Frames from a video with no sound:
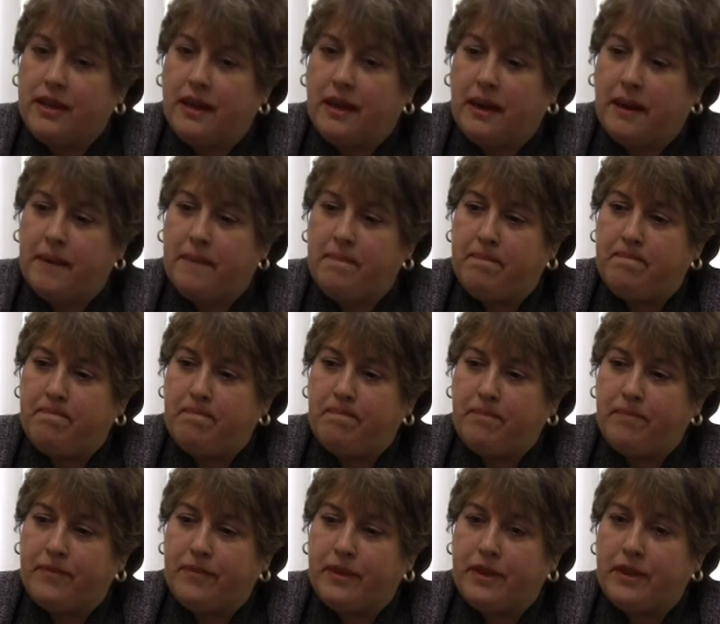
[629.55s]

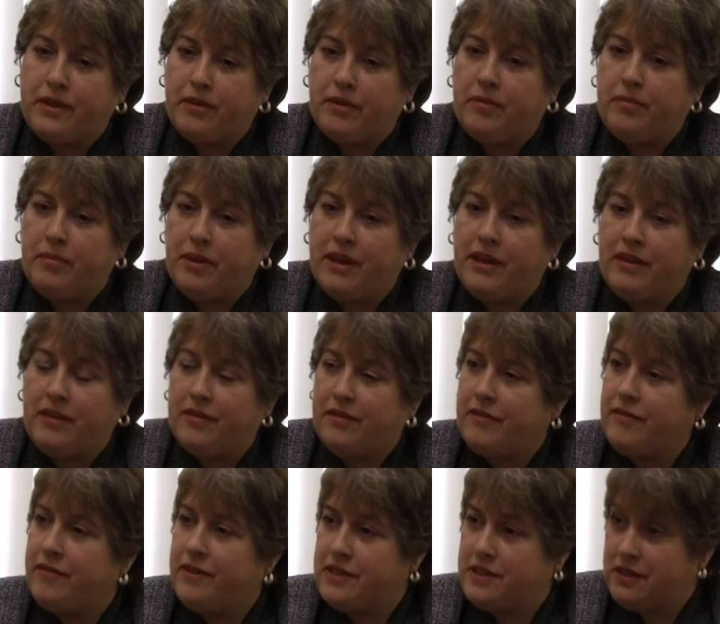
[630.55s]

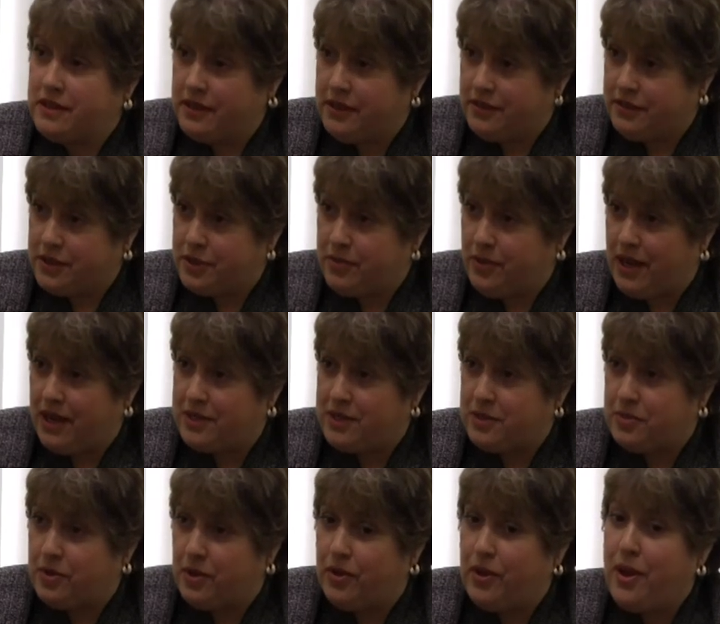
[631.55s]
being fiscally
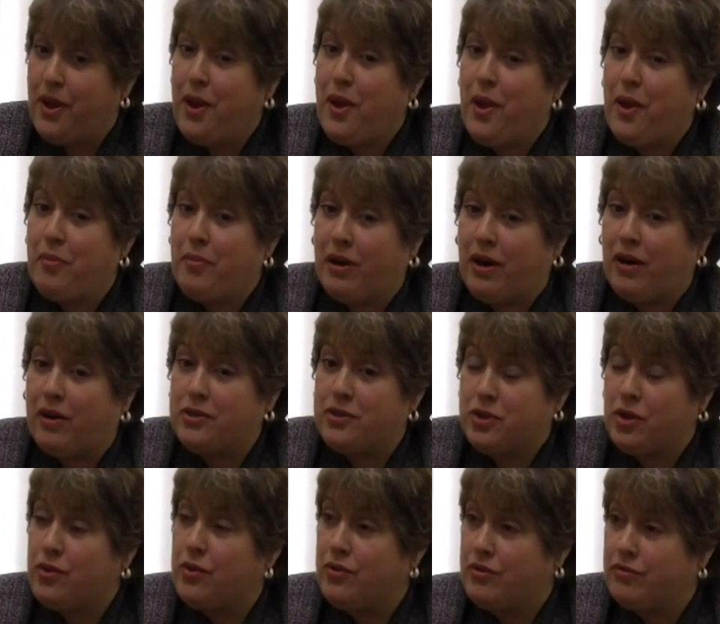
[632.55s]
responsible, but
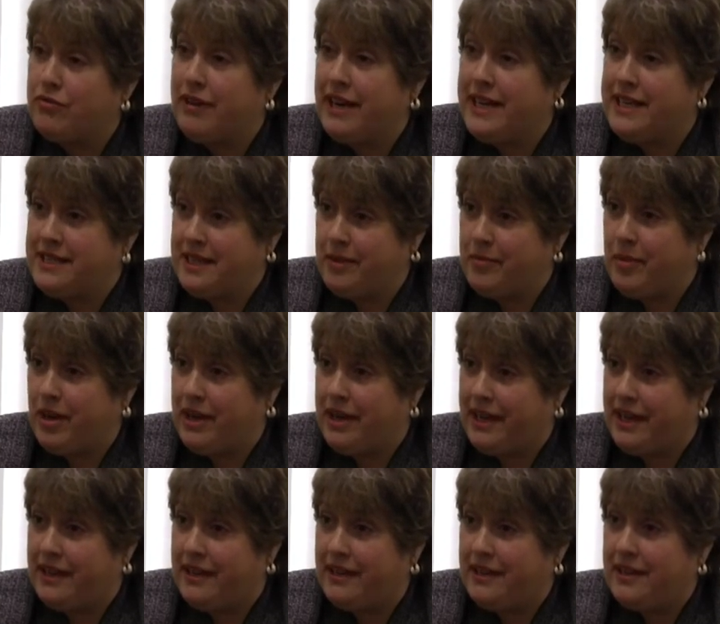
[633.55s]
also raising
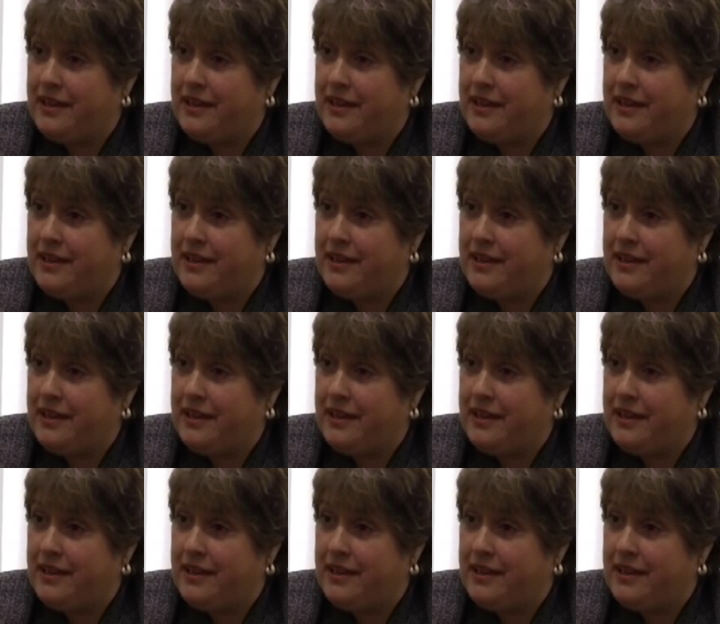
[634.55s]
money